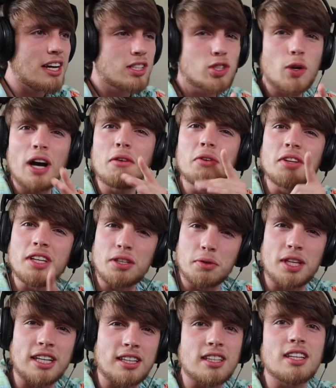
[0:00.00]
So I really do
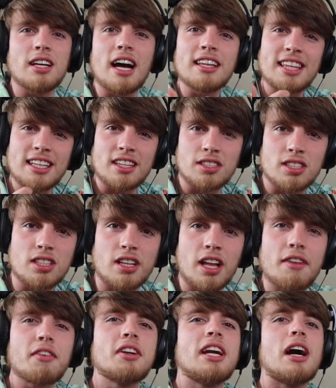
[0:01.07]
think, I think this is a
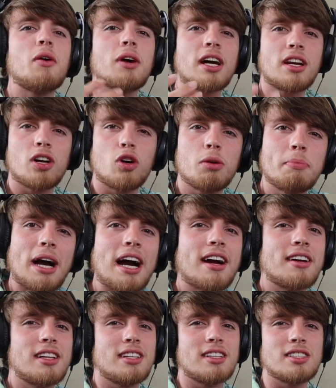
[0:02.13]
lover. Now I'm kind of going back.
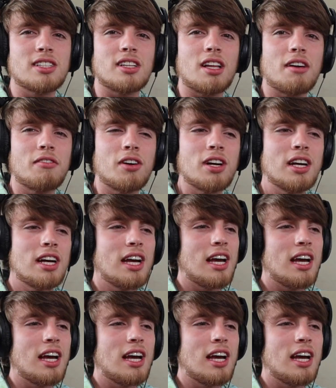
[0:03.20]
I think this is a lover,